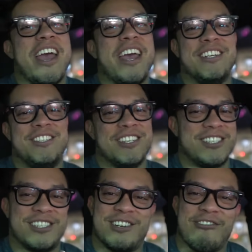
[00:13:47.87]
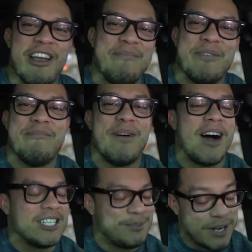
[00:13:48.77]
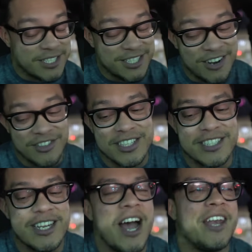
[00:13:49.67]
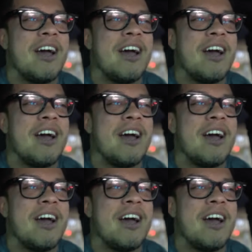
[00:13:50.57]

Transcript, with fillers: and just scraping by, especially on this diet.